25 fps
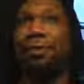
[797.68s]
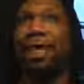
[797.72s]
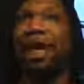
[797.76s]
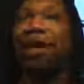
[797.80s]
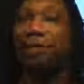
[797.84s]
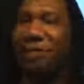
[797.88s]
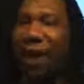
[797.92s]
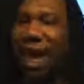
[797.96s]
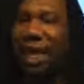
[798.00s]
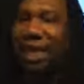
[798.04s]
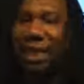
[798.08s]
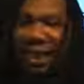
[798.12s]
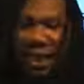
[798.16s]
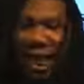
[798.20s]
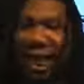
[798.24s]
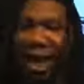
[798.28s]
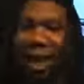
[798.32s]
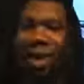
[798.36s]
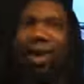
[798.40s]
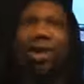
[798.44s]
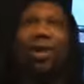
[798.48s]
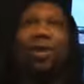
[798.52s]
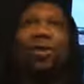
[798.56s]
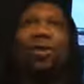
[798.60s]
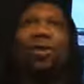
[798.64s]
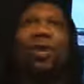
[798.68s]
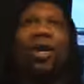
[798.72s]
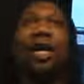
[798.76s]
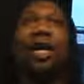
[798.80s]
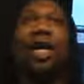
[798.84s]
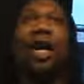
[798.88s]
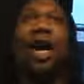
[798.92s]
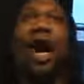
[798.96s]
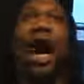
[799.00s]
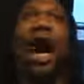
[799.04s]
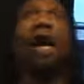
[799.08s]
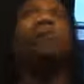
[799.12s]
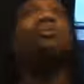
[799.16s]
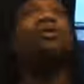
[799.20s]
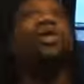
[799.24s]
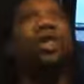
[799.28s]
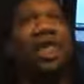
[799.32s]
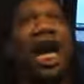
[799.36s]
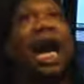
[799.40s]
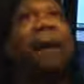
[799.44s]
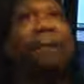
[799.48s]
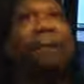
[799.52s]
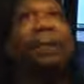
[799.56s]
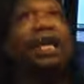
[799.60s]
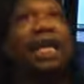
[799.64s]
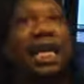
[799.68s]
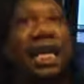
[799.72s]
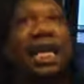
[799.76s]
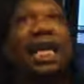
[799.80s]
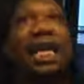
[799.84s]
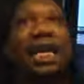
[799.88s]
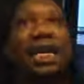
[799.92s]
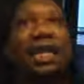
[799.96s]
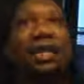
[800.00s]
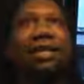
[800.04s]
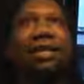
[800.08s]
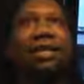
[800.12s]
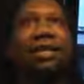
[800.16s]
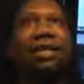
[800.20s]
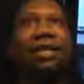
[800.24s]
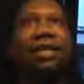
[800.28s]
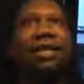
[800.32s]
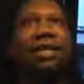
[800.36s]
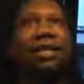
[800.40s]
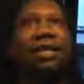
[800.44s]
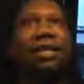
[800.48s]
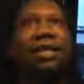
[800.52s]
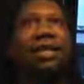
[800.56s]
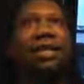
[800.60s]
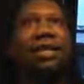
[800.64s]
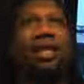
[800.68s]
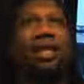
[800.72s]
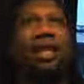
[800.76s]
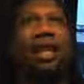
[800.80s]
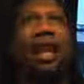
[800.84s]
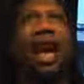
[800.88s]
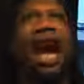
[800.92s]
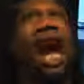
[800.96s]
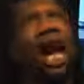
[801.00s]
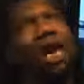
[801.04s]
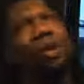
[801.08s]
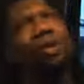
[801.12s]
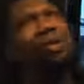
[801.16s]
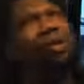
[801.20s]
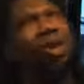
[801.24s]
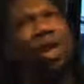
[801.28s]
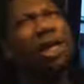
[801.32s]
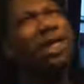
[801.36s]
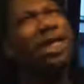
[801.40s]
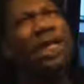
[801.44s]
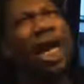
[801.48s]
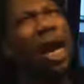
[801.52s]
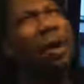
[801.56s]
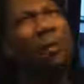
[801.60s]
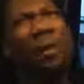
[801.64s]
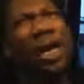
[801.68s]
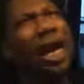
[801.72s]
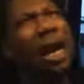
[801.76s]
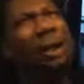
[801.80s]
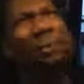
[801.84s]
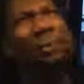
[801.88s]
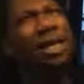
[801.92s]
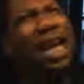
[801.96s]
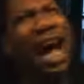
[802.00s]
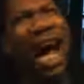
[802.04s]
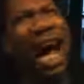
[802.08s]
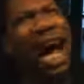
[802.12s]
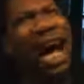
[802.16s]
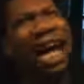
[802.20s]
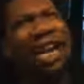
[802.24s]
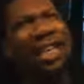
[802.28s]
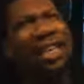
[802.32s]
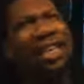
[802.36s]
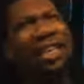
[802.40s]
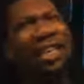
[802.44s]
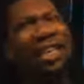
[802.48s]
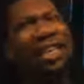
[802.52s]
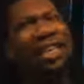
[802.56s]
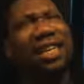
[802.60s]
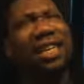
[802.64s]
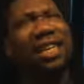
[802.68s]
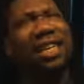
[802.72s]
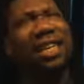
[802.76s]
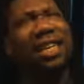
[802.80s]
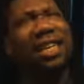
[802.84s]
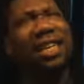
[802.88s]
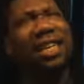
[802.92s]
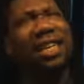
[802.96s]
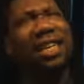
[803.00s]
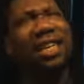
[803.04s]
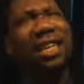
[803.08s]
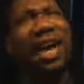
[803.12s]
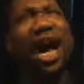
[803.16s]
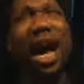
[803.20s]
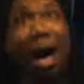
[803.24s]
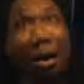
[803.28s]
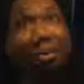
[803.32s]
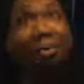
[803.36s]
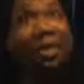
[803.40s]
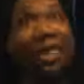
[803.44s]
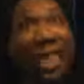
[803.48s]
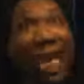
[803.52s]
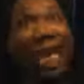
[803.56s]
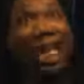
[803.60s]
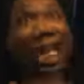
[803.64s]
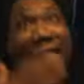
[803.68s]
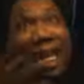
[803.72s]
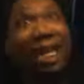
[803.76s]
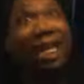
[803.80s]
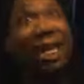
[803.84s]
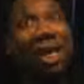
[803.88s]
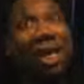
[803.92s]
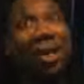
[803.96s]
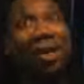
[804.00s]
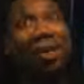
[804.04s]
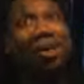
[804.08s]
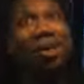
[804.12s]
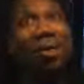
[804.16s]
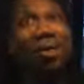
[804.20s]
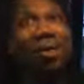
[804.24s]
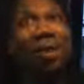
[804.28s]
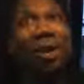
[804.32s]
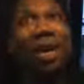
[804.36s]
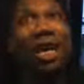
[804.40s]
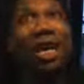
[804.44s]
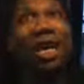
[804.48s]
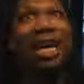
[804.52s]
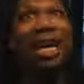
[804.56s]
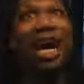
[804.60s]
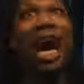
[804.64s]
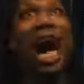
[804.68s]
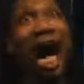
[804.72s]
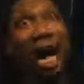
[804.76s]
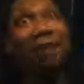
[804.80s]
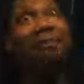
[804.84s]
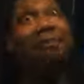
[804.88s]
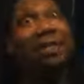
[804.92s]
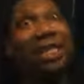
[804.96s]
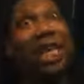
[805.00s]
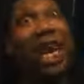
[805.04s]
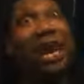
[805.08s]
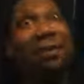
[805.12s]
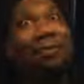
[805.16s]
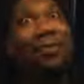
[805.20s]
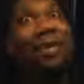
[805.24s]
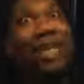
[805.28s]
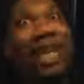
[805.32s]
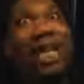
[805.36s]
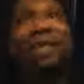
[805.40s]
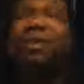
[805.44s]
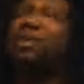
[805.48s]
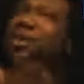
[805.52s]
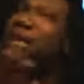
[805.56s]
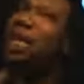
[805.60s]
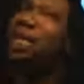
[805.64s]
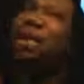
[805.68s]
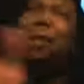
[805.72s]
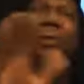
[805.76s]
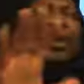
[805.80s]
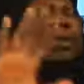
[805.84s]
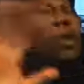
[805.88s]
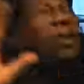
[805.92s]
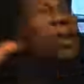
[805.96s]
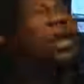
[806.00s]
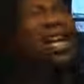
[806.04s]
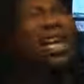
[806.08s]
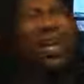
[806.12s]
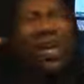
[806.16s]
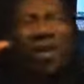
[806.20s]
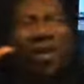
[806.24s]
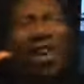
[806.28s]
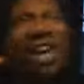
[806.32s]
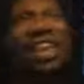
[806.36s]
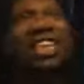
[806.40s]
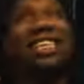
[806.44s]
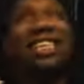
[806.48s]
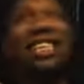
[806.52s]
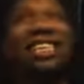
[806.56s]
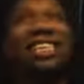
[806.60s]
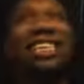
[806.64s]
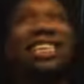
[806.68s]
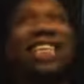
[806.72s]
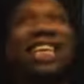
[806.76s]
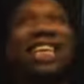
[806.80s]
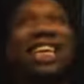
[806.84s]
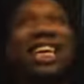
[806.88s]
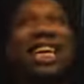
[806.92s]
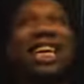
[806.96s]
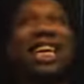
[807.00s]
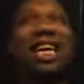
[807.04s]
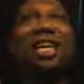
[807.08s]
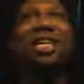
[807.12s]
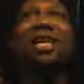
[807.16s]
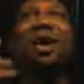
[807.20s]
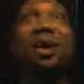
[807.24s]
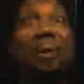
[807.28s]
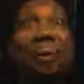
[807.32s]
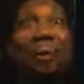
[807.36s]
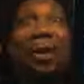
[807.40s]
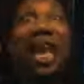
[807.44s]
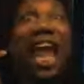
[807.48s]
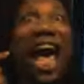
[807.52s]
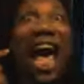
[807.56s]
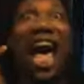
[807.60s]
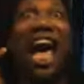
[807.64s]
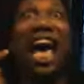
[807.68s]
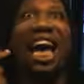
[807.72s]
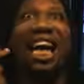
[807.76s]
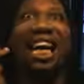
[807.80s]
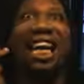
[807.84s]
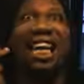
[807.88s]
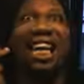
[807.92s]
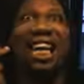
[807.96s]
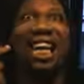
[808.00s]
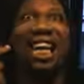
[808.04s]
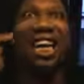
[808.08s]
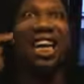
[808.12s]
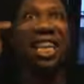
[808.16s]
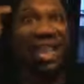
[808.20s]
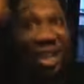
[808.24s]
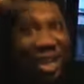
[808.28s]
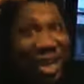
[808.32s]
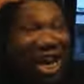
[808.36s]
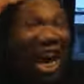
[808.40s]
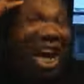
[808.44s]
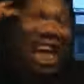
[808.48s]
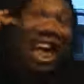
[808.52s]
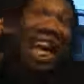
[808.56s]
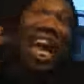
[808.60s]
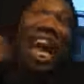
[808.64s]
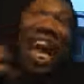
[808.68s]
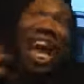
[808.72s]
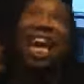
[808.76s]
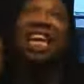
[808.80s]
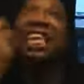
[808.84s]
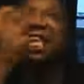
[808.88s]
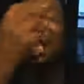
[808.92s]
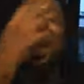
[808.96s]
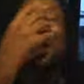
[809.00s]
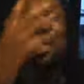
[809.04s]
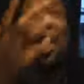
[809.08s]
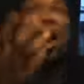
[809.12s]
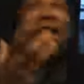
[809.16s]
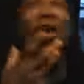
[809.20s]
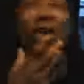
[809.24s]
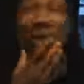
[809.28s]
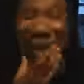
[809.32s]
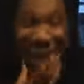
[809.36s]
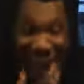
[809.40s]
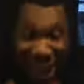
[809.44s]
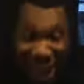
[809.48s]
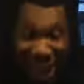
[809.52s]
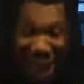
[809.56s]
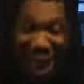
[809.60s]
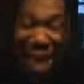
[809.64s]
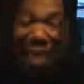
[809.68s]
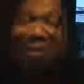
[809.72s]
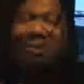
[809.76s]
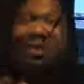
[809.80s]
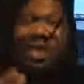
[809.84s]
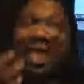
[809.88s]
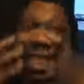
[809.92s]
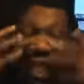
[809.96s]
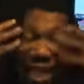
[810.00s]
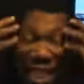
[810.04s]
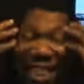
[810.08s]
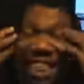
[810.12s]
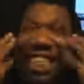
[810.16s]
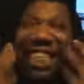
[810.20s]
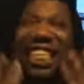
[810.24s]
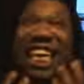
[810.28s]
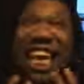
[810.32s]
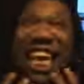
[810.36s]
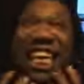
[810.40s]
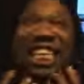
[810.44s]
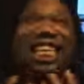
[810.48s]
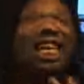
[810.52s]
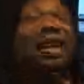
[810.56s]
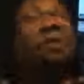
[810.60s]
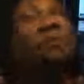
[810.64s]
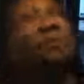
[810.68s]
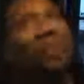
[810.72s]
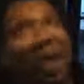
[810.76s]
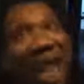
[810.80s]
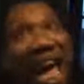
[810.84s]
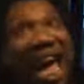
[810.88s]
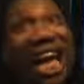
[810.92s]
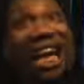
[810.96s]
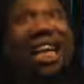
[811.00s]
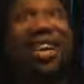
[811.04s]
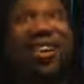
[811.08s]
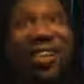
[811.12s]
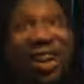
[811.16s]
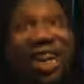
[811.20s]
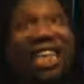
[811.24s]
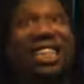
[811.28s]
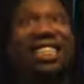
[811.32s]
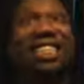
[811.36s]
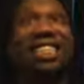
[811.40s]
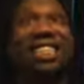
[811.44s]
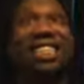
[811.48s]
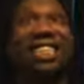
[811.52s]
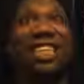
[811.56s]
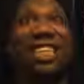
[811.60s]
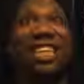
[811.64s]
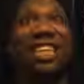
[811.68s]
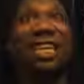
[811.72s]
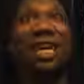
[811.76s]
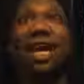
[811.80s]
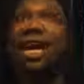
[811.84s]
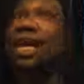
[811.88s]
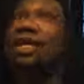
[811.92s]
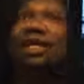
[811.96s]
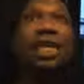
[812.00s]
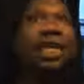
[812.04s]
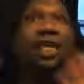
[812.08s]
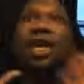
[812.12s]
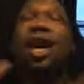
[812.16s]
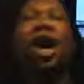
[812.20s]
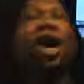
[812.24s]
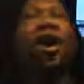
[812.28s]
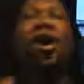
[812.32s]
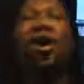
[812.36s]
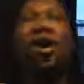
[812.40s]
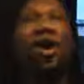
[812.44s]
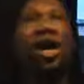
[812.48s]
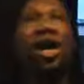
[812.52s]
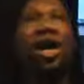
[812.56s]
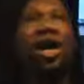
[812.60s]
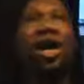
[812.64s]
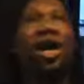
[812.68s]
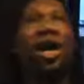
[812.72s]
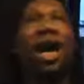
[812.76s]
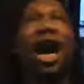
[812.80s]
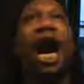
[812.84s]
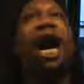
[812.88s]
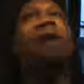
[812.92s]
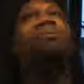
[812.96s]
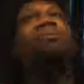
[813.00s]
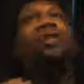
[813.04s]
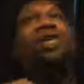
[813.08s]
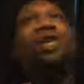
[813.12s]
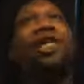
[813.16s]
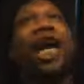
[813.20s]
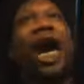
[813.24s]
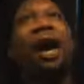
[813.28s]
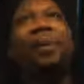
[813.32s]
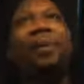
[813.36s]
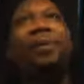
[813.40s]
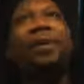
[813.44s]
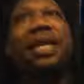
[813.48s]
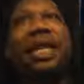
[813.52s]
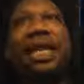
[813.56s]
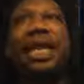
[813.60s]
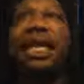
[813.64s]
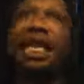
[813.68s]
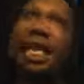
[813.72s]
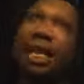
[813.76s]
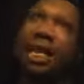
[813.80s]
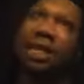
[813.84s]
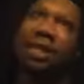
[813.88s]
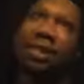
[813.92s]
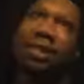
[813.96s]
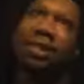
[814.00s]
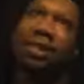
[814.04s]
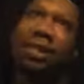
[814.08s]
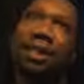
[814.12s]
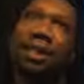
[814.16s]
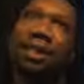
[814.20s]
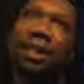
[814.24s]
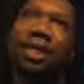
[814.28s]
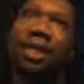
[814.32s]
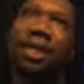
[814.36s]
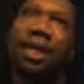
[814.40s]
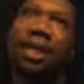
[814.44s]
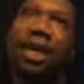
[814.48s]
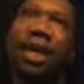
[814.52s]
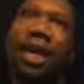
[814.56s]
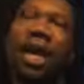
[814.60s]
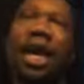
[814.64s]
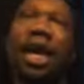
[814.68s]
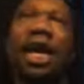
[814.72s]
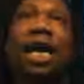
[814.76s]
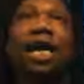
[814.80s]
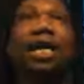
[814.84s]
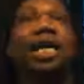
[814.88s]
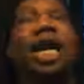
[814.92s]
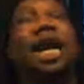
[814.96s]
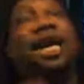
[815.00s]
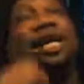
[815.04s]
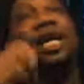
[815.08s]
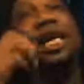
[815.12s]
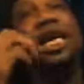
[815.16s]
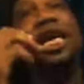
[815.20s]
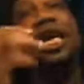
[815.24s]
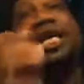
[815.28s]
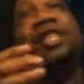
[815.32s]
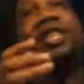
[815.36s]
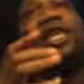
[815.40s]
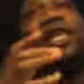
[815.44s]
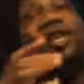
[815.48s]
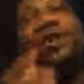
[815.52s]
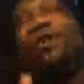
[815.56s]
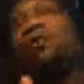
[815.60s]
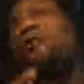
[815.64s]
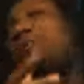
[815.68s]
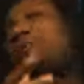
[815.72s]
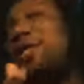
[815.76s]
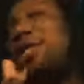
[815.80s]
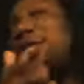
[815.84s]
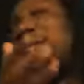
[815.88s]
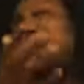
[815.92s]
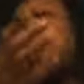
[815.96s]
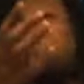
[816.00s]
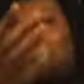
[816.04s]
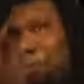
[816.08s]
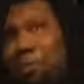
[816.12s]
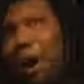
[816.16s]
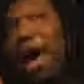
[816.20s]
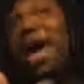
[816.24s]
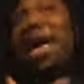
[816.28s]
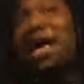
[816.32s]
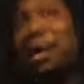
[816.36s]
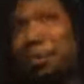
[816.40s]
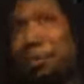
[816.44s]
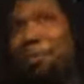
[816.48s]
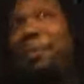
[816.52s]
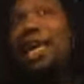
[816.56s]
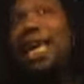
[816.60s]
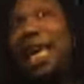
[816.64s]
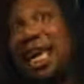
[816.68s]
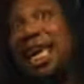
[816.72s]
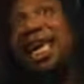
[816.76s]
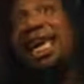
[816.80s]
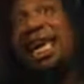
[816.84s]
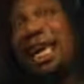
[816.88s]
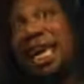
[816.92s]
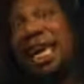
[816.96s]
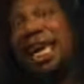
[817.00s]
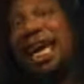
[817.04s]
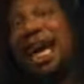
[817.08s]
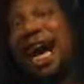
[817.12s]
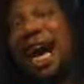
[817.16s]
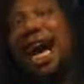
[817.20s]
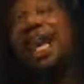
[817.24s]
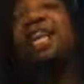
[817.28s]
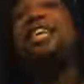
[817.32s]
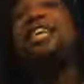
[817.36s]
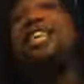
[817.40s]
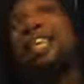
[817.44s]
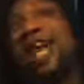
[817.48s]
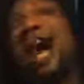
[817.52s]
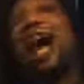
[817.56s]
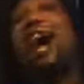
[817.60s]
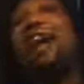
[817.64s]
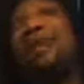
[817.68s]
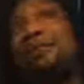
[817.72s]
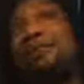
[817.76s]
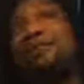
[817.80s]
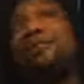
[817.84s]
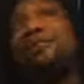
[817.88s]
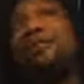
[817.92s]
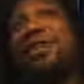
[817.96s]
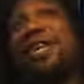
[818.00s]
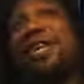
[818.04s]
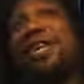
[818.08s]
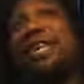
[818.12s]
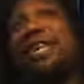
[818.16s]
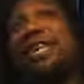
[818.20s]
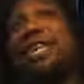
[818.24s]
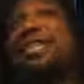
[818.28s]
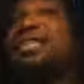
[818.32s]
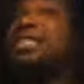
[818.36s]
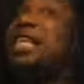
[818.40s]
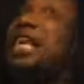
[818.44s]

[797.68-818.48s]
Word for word: If I tell you I'm Japanese, how you going to tell me I'm not? I'm telling you I'm Japanese. You say, no, but wait, Chris, you're black. You got hair, your nose, your lips, and the skin. You're black, Chris. I say, no, I'm Japanese. Now, either you respect me enough to